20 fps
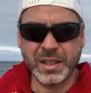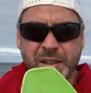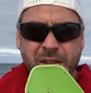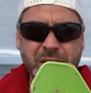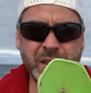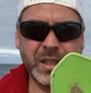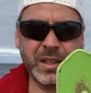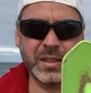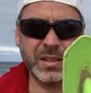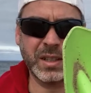
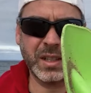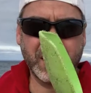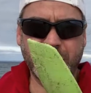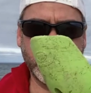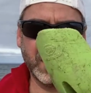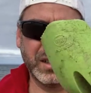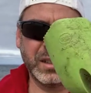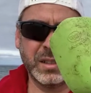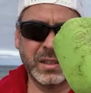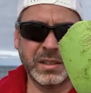these
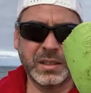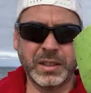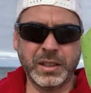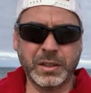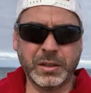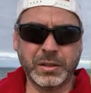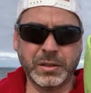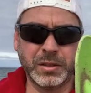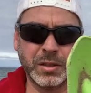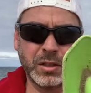
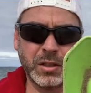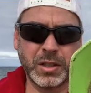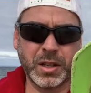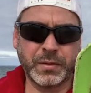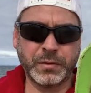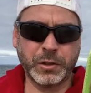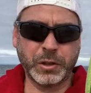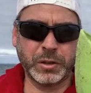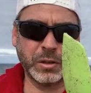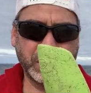little
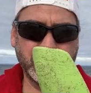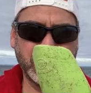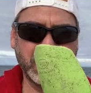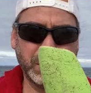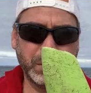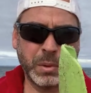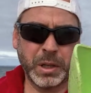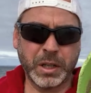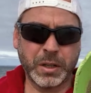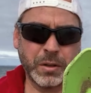shovel
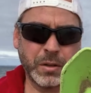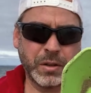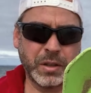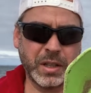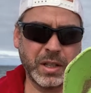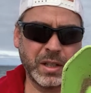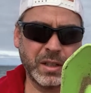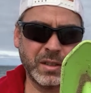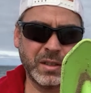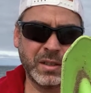picker
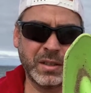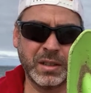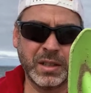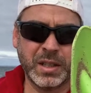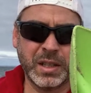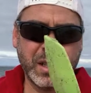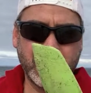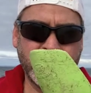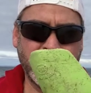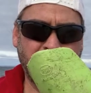things.
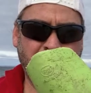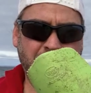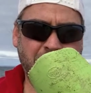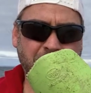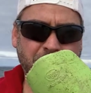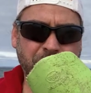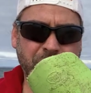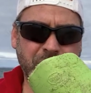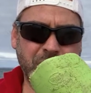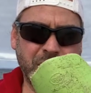A
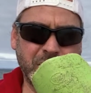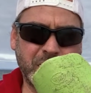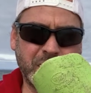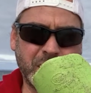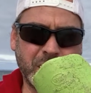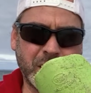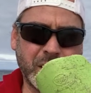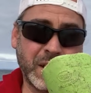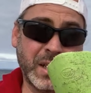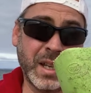lot of
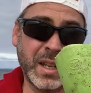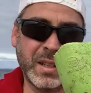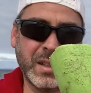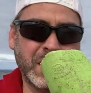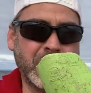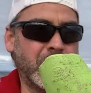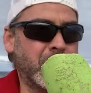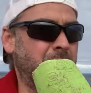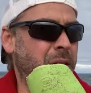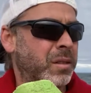these,
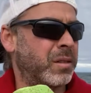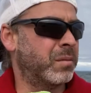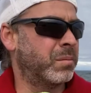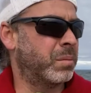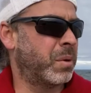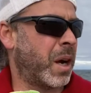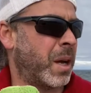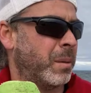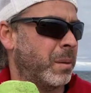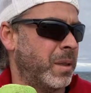again, are
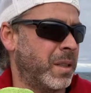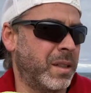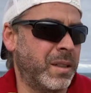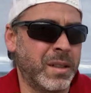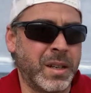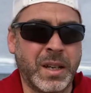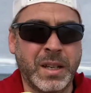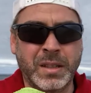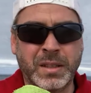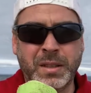probably
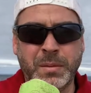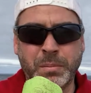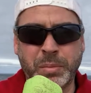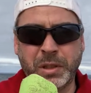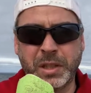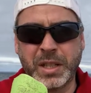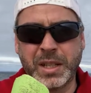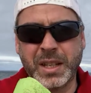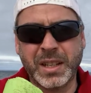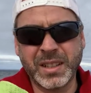
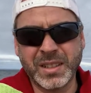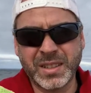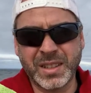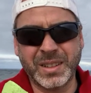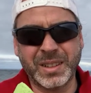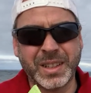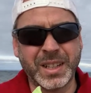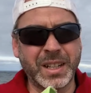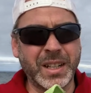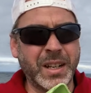simply
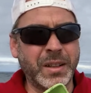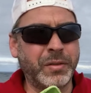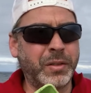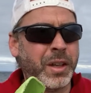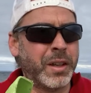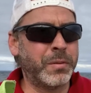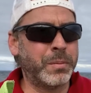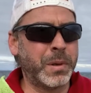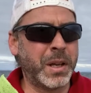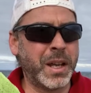innocently enough
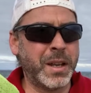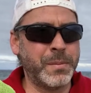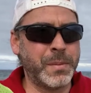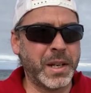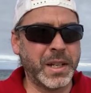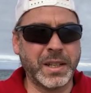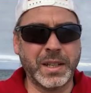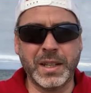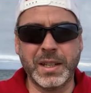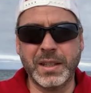left behind
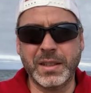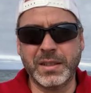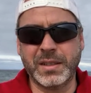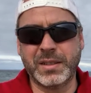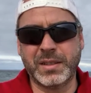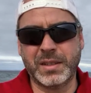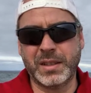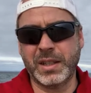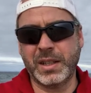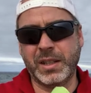by
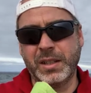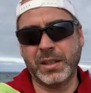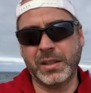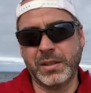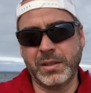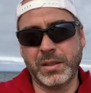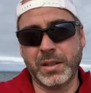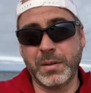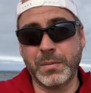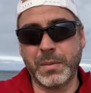kids.
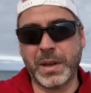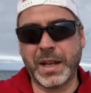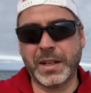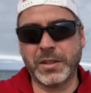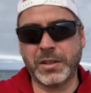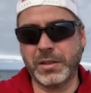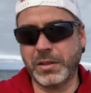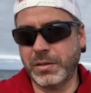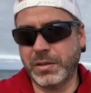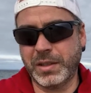You can
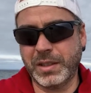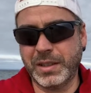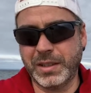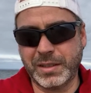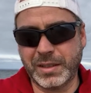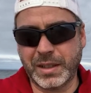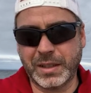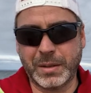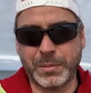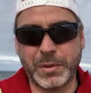imagine you see
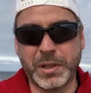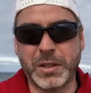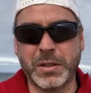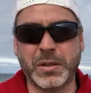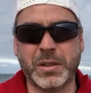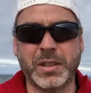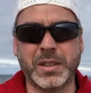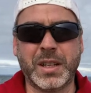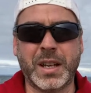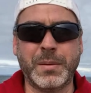this at the beach
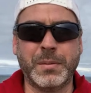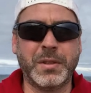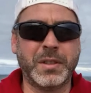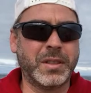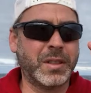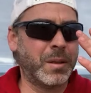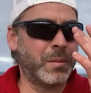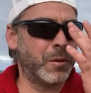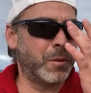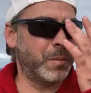all the time in the
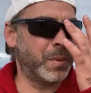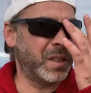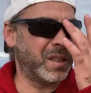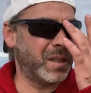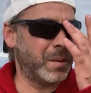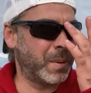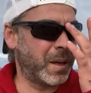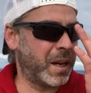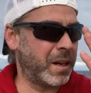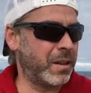summer.
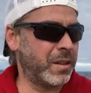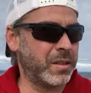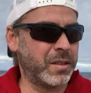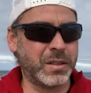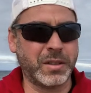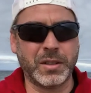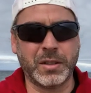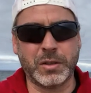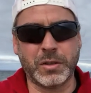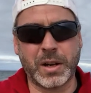Busy
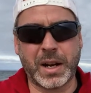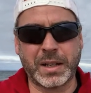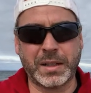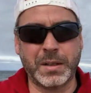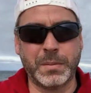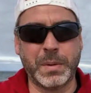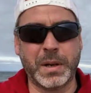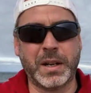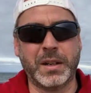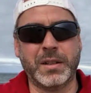parents,
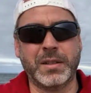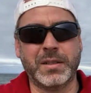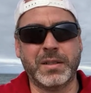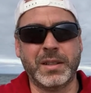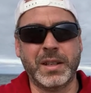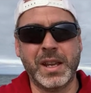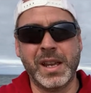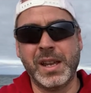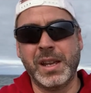distracted parents.